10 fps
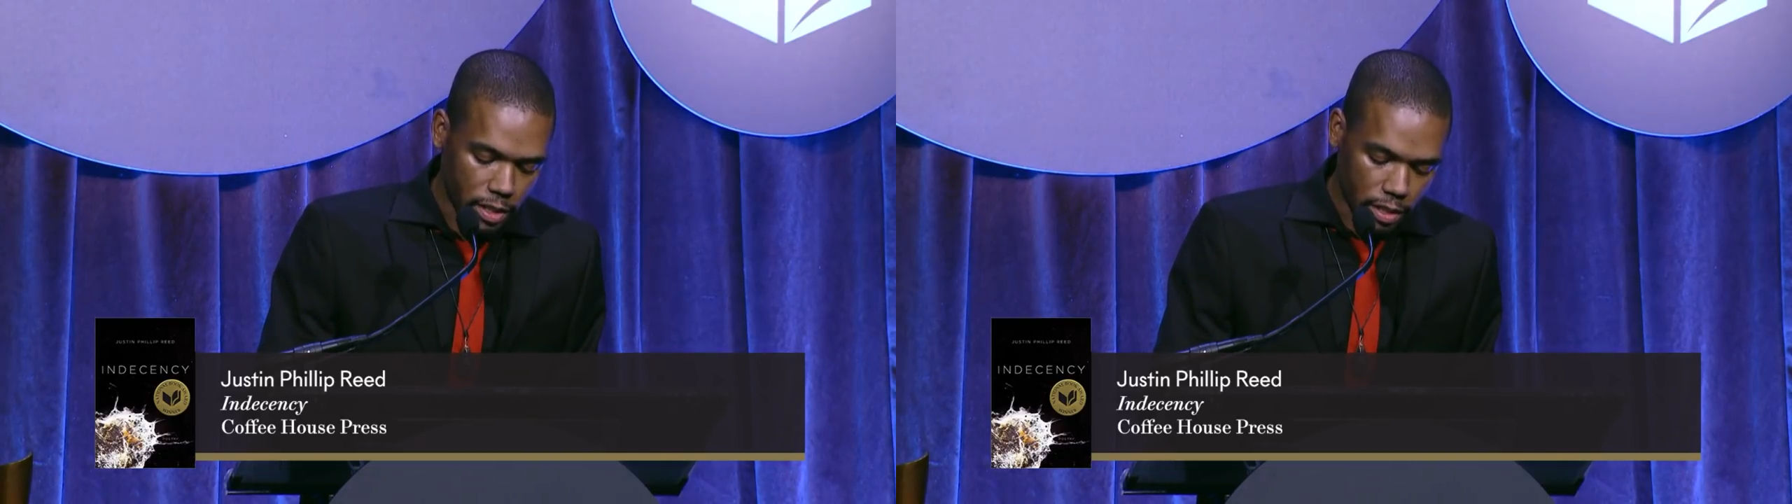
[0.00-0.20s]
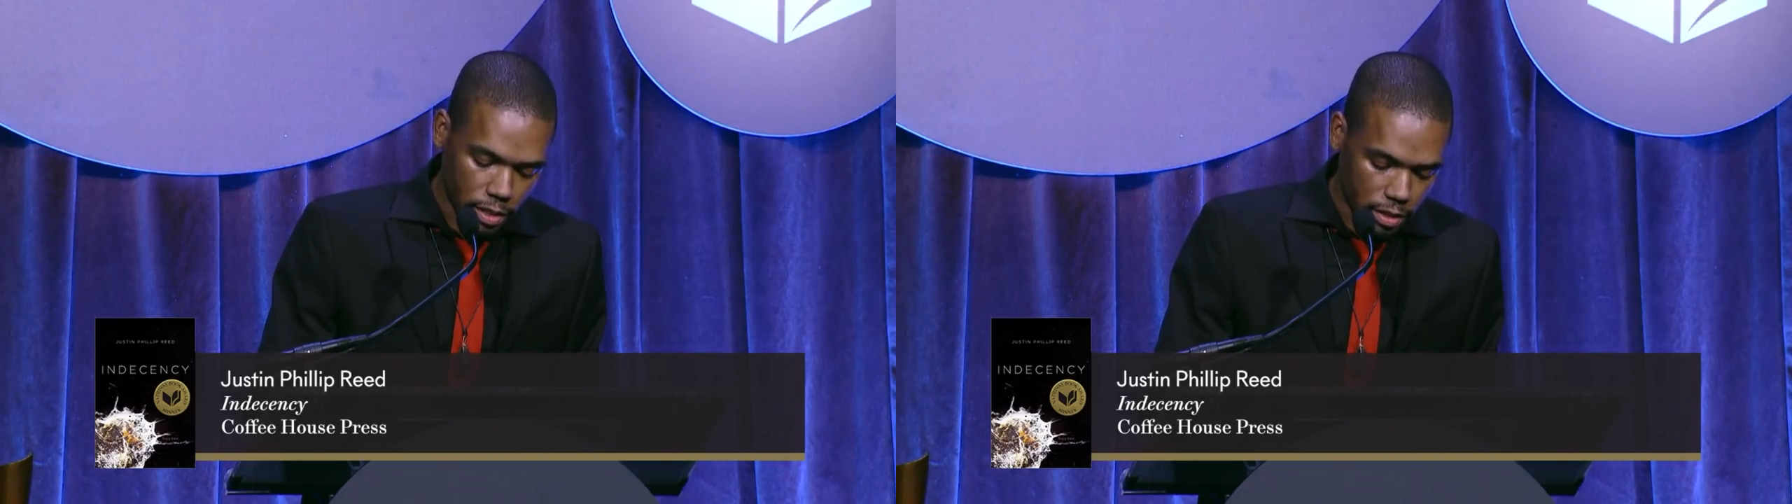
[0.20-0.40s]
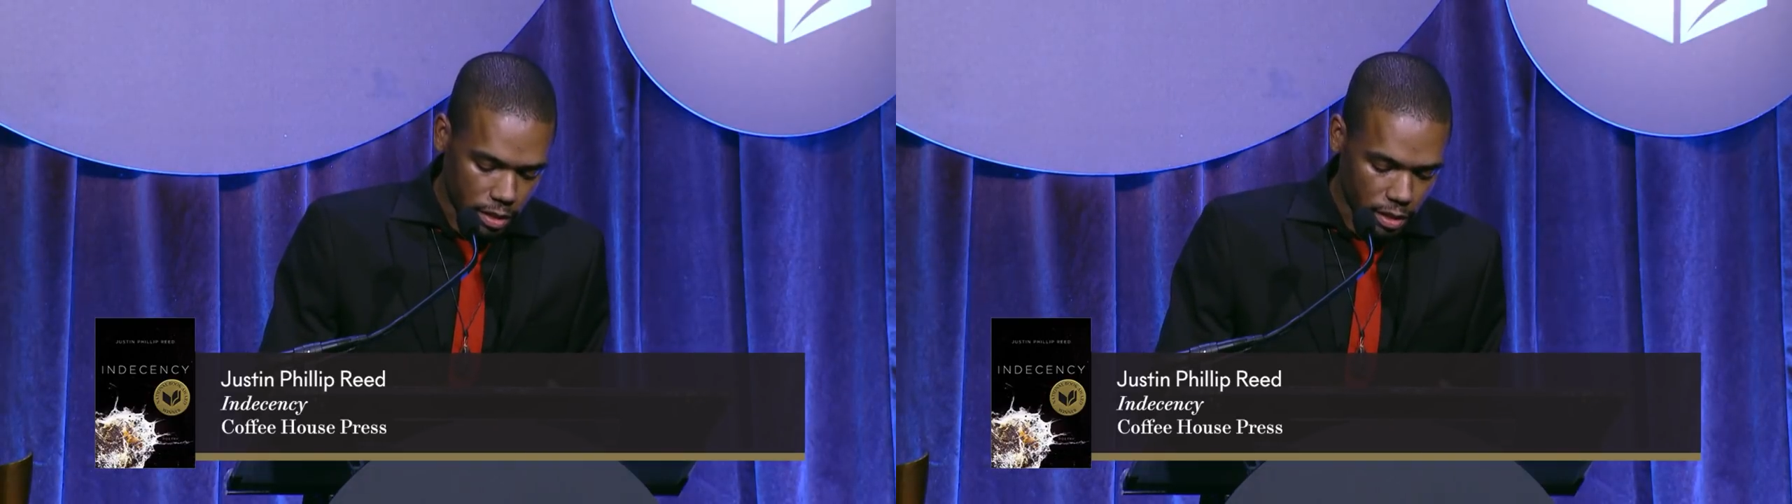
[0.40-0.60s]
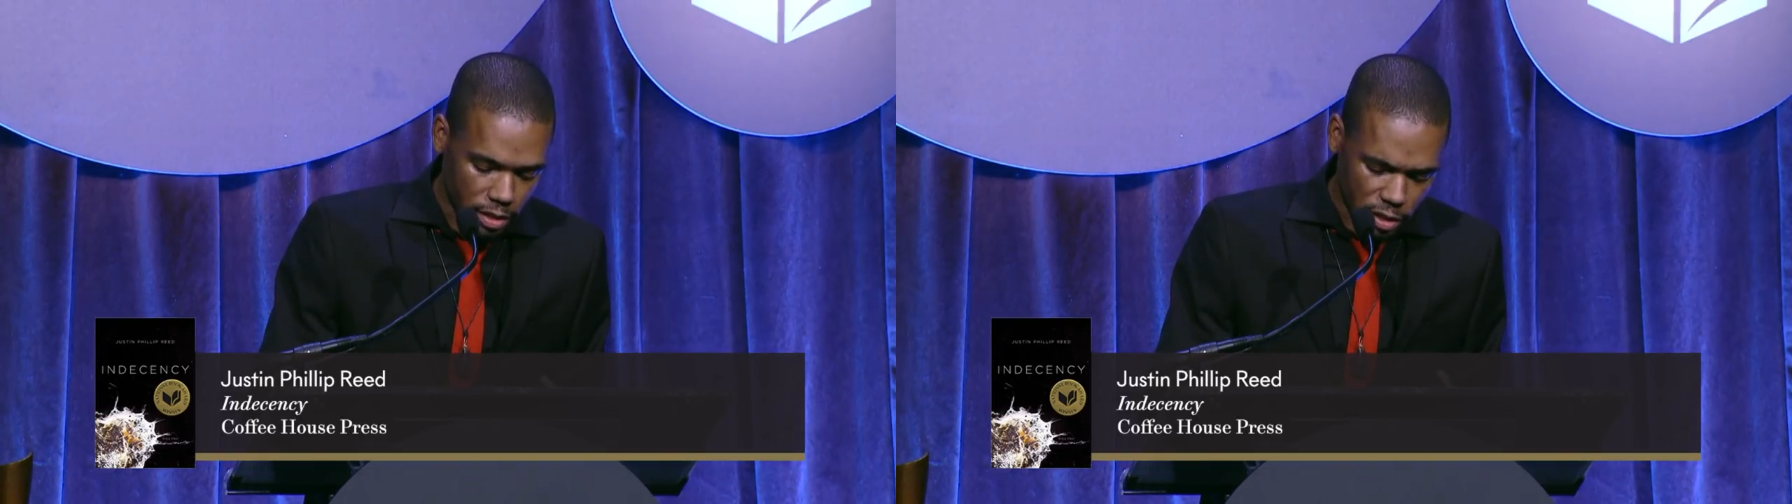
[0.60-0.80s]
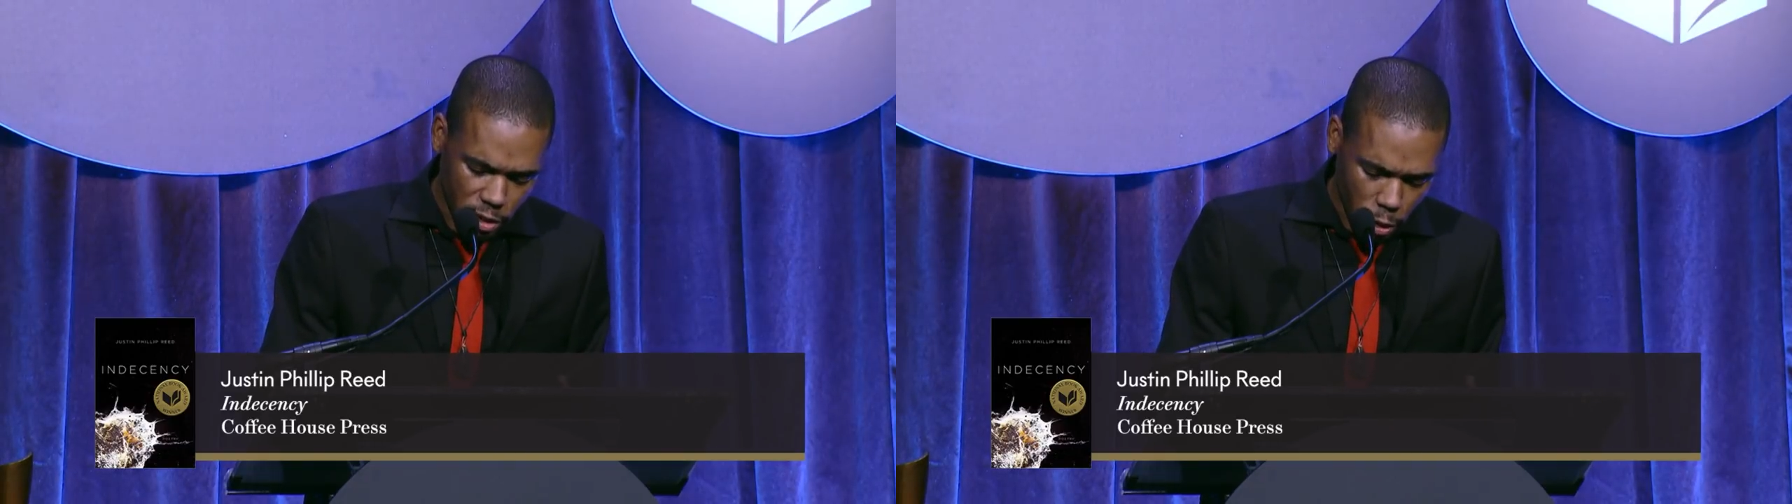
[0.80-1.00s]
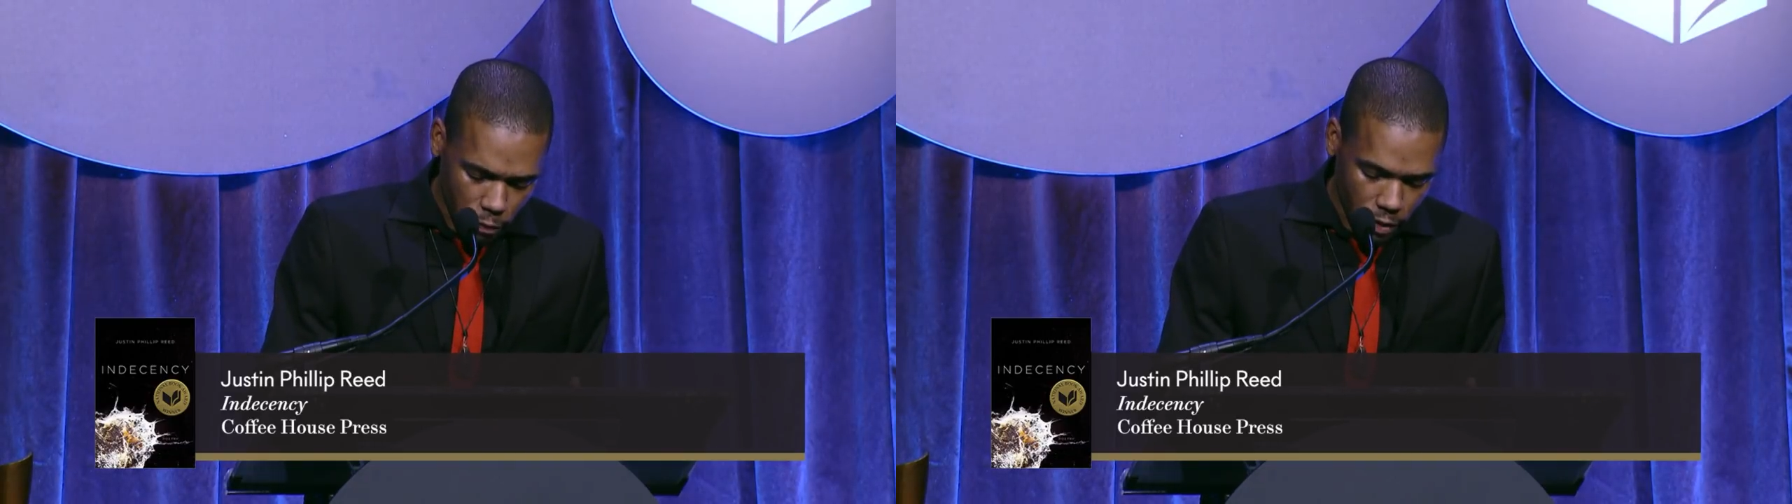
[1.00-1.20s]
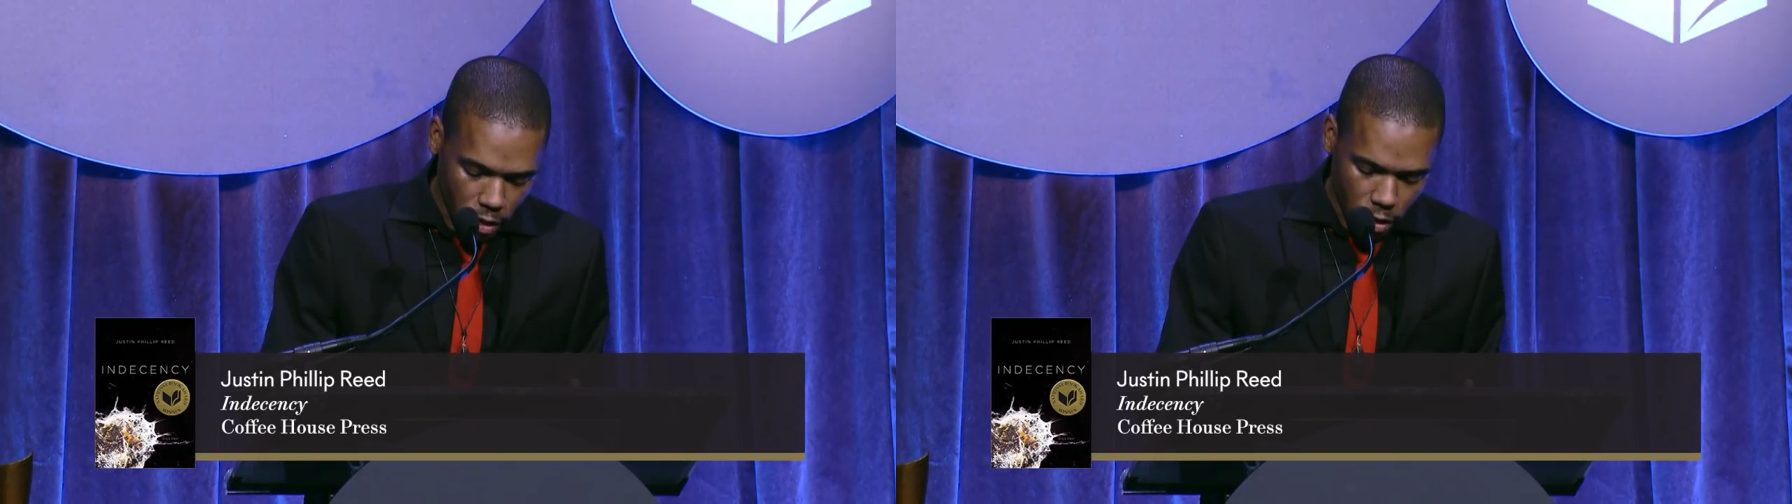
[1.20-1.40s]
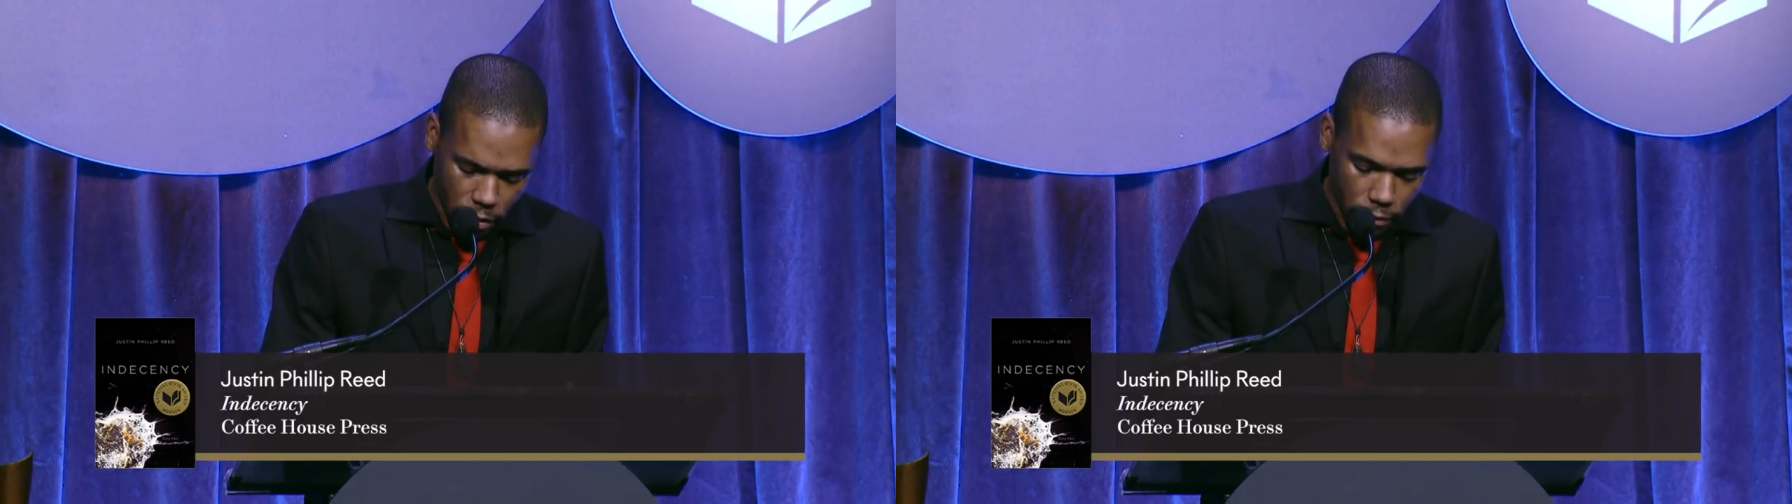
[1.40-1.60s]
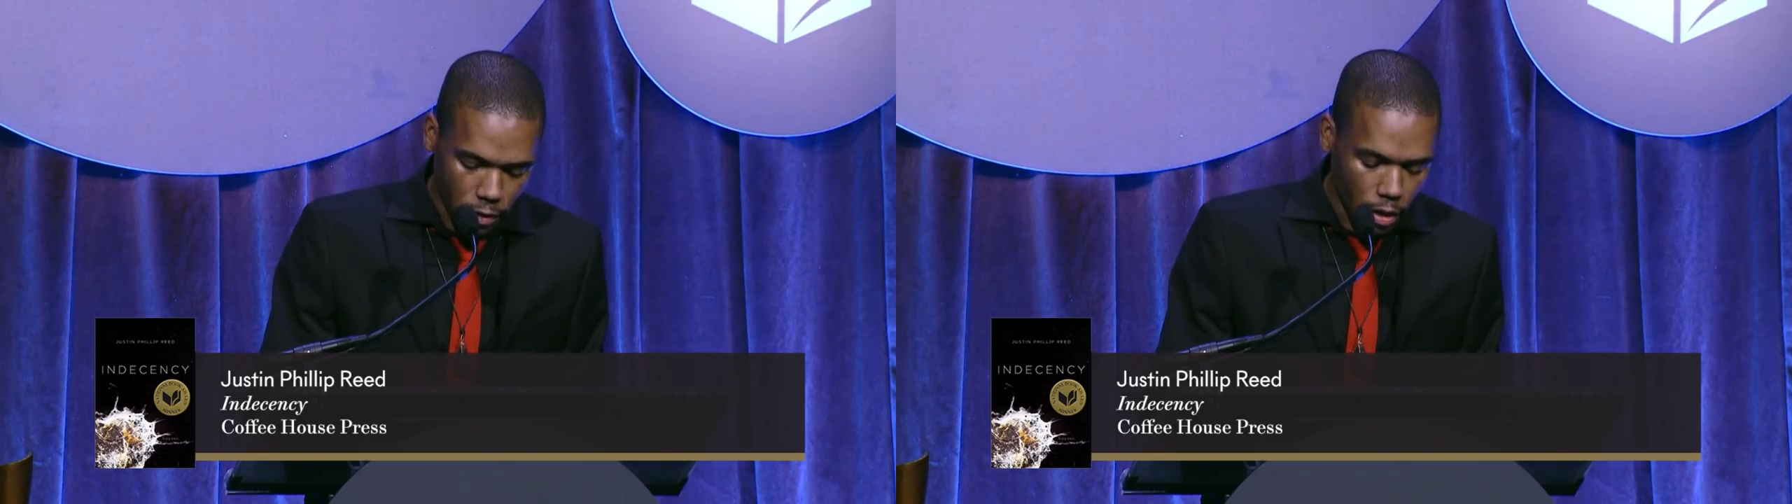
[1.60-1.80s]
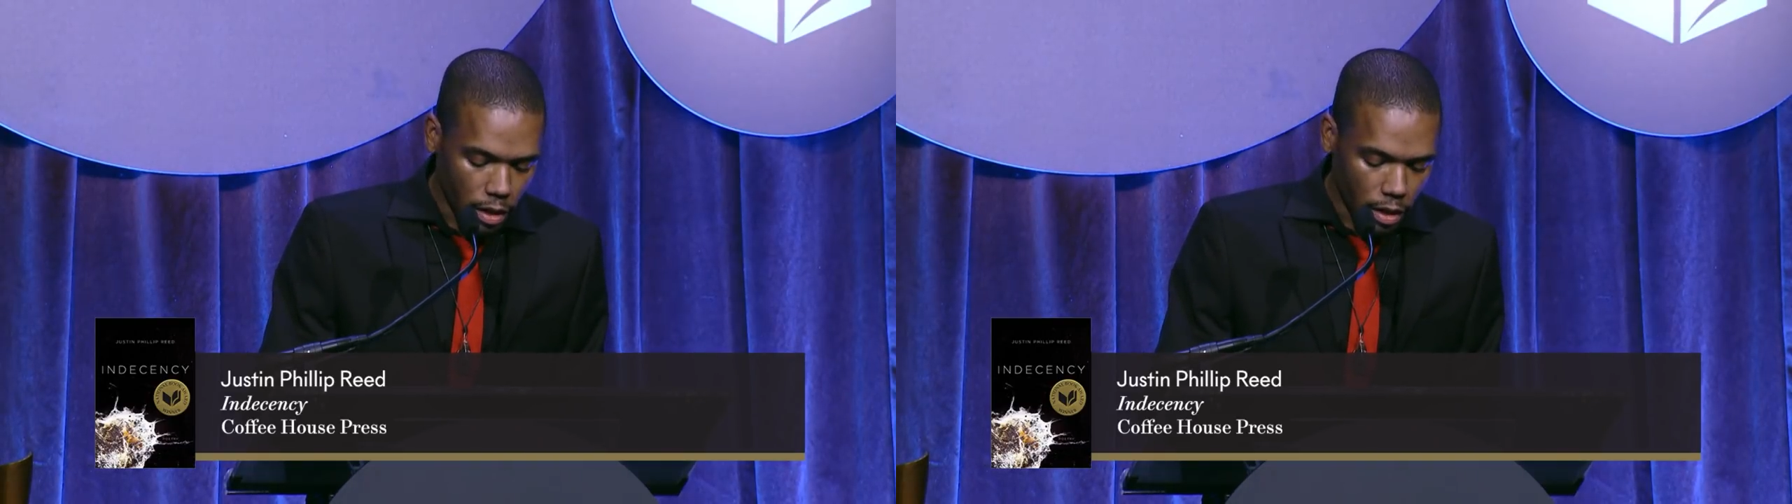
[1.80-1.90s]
Indecency as deserving of